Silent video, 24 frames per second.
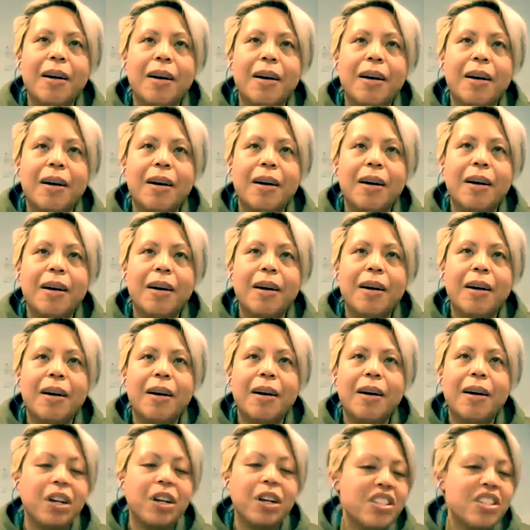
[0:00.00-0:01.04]
Because if
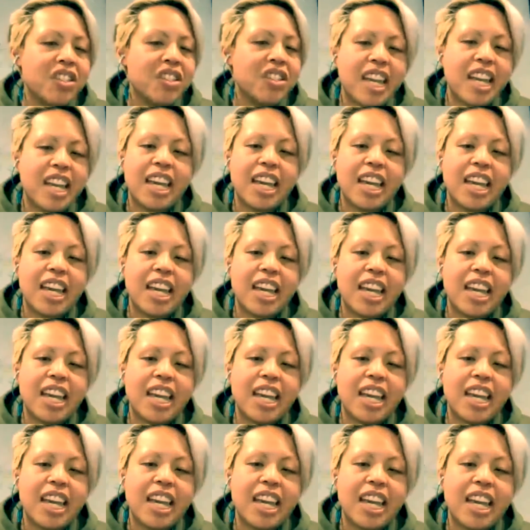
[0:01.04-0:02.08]
someone's sick
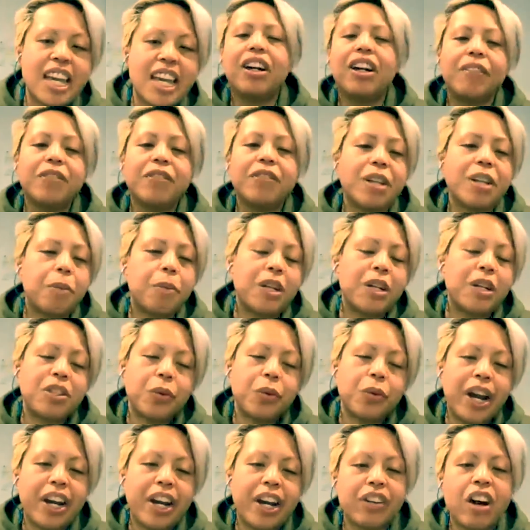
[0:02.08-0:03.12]
or if someone's
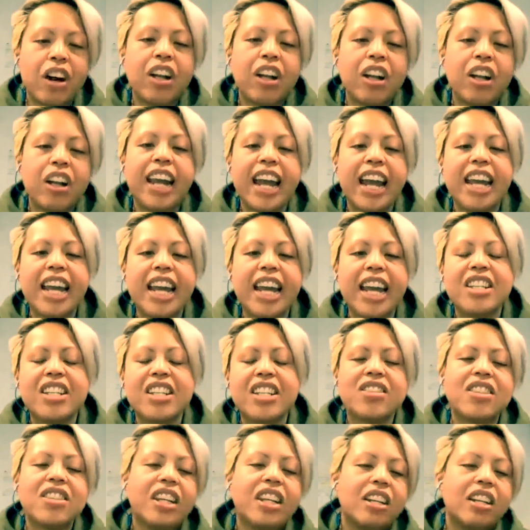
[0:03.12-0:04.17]
away on holidays,
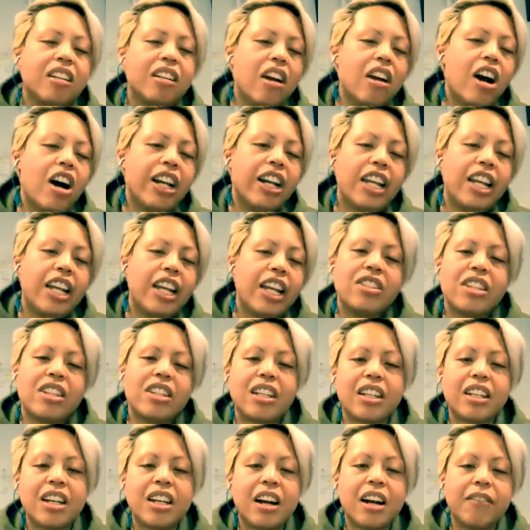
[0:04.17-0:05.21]
then I need to
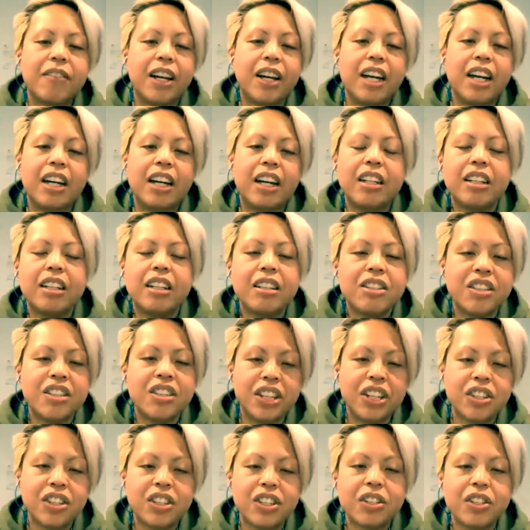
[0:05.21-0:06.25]
cover
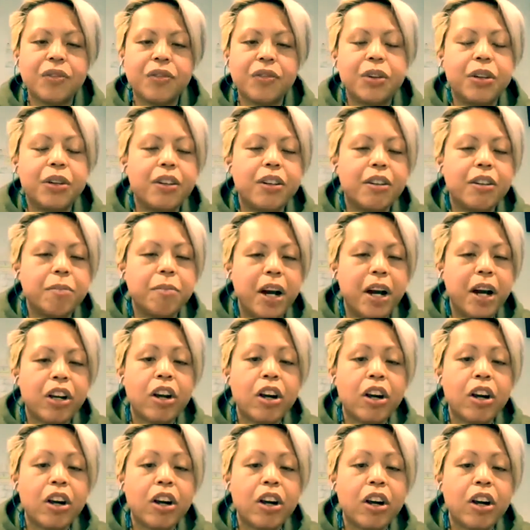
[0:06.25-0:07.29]
sessions for my
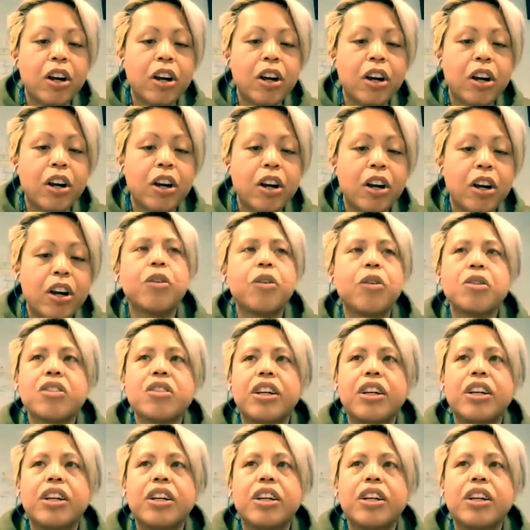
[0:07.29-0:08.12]
coaches. I also